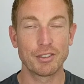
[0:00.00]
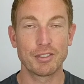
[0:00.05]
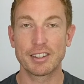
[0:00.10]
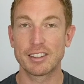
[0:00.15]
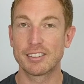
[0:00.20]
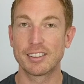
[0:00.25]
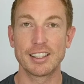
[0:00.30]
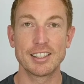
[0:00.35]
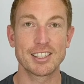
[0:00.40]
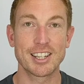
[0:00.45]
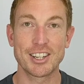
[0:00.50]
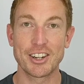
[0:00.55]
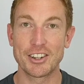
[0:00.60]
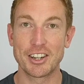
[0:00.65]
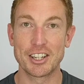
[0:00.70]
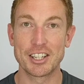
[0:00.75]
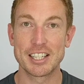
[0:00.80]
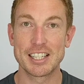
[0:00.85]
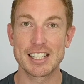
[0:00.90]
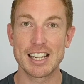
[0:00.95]
load of other things I
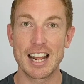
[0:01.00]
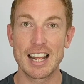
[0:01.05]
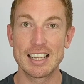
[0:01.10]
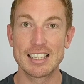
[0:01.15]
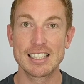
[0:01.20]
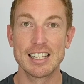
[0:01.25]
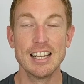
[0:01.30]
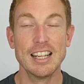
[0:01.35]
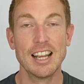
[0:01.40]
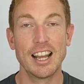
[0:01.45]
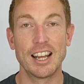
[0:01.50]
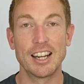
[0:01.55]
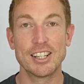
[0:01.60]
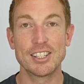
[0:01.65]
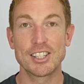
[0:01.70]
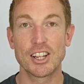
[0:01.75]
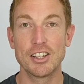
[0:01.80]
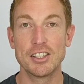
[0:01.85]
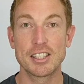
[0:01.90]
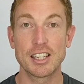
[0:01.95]
don't understand, and
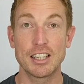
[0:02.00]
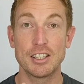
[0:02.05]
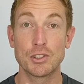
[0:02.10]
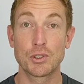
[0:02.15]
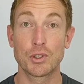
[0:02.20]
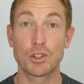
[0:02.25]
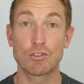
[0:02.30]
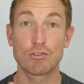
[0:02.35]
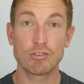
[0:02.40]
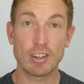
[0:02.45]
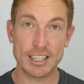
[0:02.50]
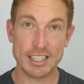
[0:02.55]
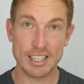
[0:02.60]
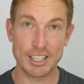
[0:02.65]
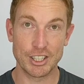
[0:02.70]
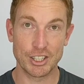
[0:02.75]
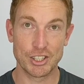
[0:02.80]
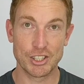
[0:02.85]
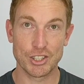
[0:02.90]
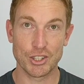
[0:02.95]
it turns it into a
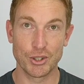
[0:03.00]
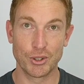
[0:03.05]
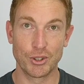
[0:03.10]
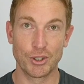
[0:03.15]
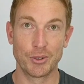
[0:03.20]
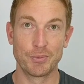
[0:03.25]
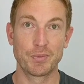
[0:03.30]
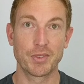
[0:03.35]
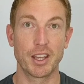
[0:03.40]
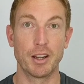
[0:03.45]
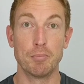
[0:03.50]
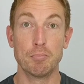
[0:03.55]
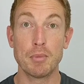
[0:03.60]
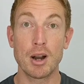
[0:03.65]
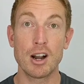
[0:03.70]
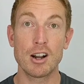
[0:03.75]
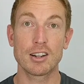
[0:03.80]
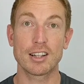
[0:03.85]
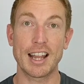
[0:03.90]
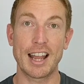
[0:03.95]
readiness score, a
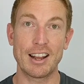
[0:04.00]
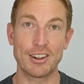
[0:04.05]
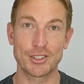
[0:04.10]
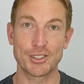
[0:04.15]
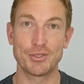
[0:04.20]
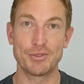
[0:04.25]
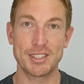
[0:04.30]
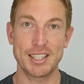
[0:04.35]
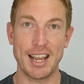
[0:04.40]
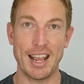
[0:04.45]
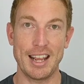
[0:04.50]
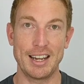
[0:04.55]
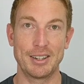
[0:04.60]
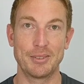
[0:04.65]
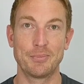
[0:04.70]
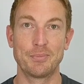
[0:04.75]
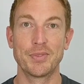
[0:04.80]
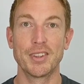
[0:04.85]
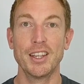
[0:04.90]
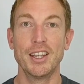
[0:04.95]
mark out of
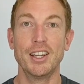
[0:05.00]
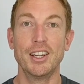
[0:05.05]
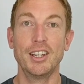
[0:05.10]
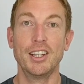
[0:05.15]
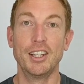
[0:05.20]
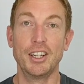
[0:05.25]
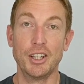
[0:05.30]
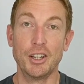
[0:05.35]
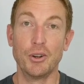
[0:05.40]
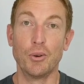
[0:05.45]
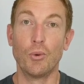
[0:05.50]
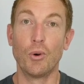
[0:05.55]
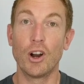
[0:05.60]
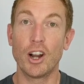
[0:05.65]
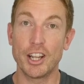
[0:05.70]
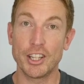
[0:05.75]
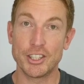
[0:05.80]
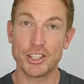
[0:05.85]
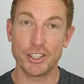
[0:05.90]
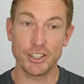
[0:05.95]
10.
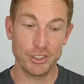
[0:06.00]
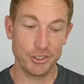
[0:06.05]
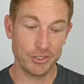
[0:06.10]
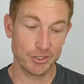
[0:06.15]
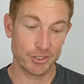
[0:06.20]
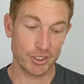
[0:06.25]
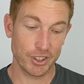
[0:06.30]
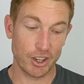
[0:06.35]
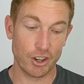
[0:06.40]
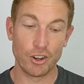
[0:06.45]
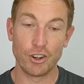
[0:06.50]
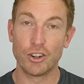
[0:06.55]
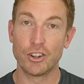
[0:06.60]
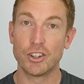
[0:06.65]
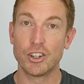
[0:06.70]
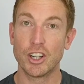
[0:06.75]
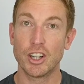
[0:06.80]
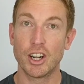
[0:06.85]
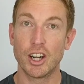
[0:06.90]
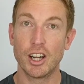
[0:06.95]
What I do
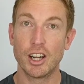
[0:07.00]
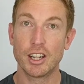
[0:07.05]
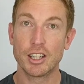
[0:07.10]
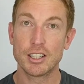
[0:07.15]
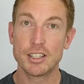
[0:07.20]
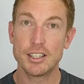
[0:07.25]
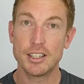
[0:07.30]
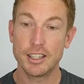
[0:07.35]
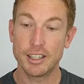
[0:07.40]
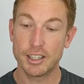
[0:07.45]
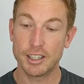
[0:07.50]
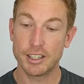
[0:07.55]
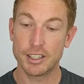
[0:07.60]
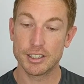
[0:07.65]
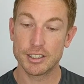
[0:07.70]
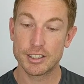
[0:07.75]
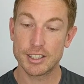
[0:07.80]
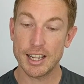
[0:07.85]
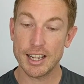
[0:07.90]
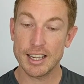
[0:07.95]
on a
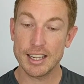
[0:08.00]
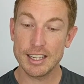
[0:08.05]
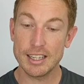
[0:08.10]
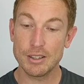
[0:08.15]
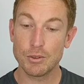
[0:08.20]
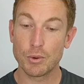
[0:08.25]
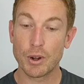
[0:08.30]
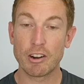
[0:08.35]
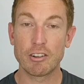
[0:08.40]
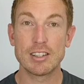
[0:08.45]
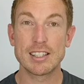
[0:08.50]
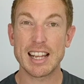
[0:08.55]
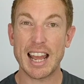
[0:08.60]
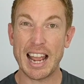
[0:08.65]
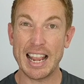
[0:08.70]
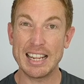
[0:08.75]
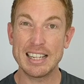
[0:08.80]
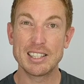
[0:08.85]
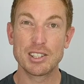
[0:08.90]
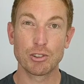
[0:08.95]
day where it's
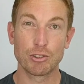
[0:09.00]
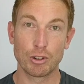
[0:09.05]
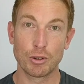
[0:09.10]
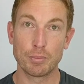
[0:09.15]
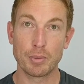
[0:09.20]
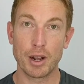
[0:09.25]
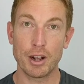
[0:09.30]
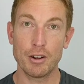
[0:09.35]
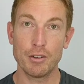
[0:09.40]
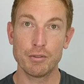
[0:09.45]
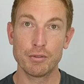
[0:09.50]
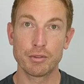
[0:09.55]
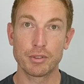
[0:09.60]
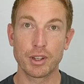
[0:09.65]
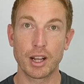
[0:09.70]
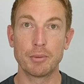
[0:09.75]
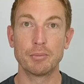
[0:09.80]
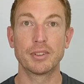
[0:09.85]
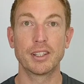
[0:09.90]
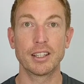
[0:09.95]
8 or above,
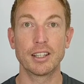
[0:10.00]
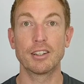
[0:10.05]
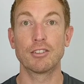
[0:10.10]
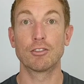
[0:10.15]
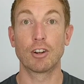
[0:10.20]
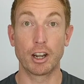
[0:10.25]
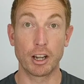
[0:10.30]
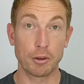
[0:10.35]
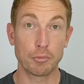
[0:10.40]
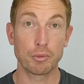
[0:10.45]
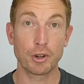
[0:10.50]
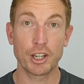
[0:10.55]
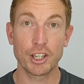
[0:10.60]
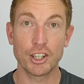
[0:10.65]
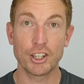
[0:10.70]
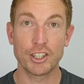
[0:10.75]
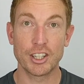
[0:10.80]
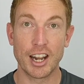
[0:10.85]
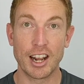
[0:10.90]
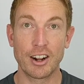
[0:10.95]
I'm thinking, right, I'm pretty
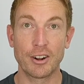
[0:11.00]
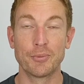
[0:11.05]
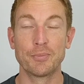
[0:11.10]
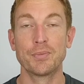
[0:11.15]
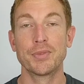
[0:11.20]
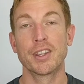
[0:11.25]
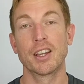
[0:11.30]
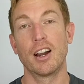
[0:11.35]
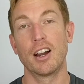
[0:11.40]
good now.